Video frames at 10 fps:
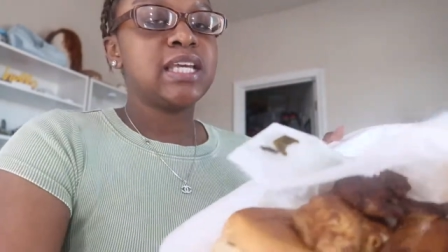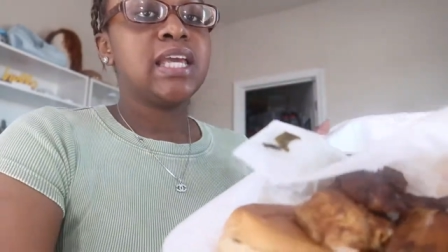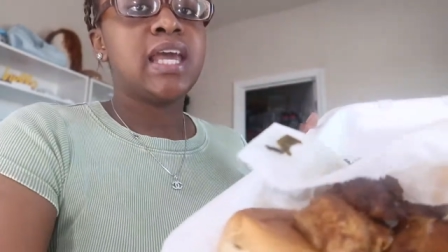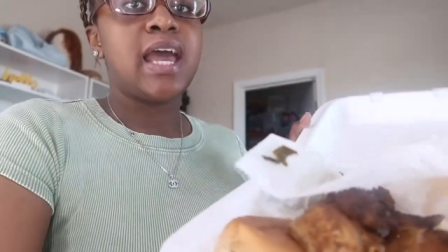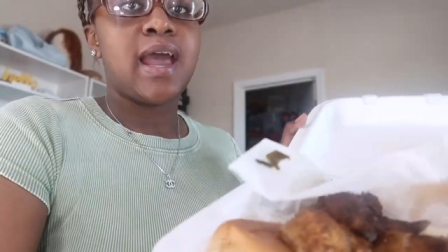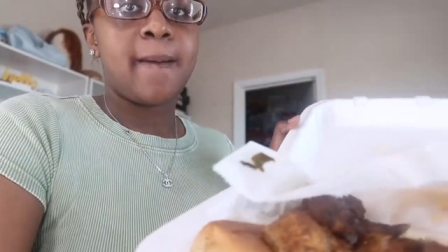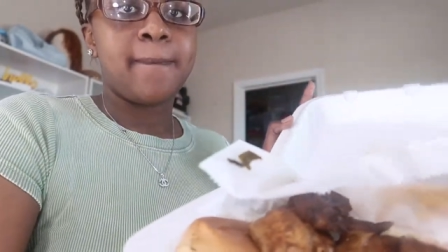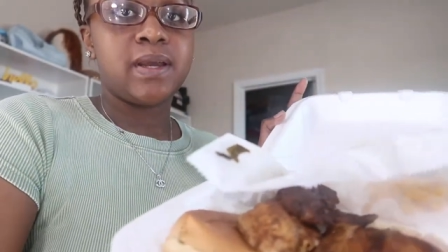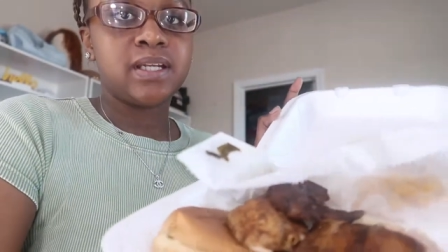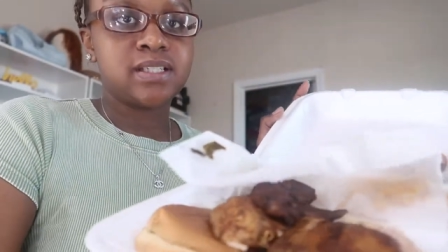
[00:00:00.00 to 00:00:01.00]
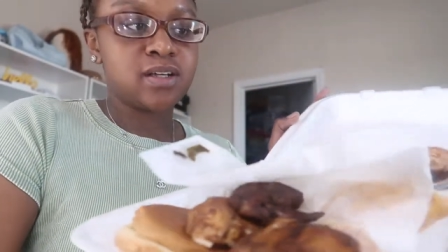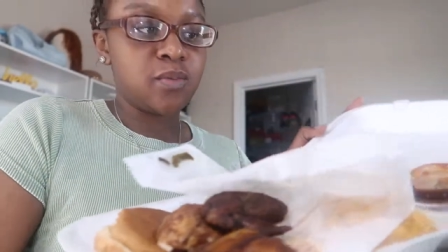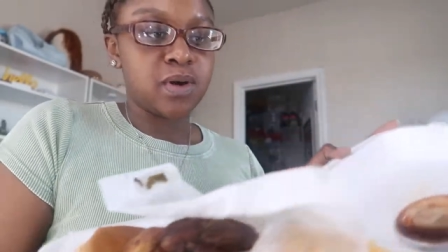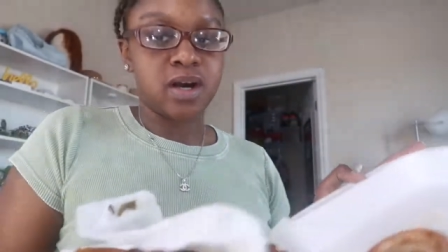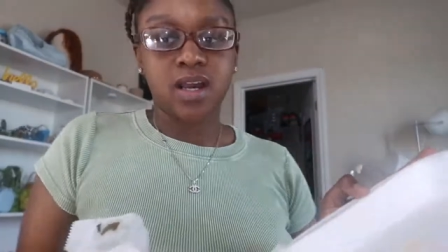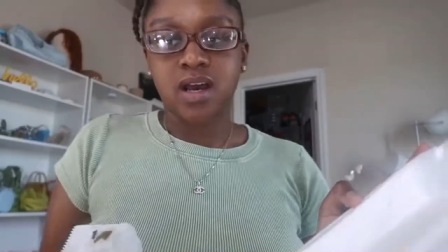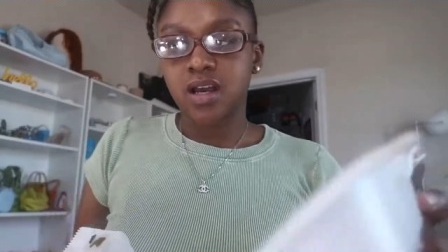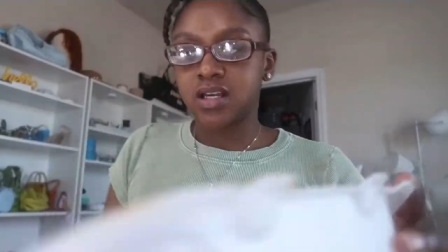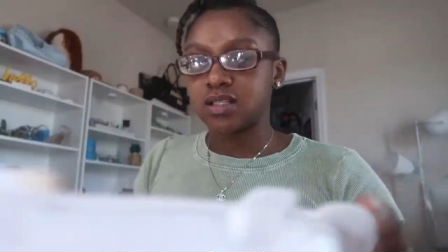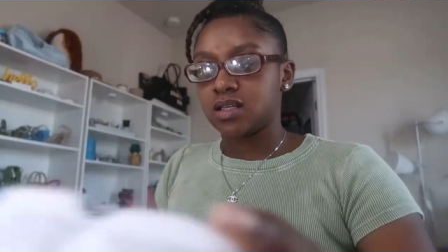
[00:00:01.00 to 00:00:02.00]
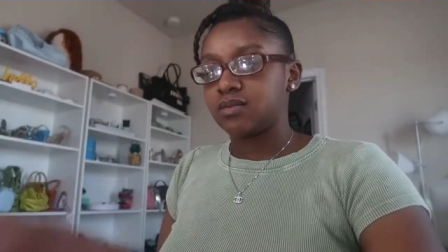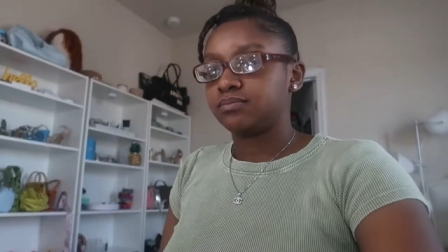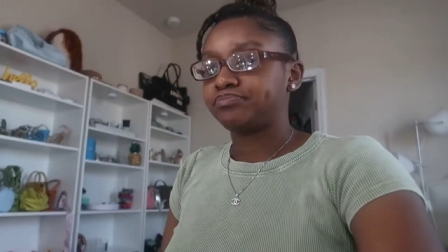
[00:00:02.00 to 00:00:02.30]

and cabbage. Oh my god, y'all can't see.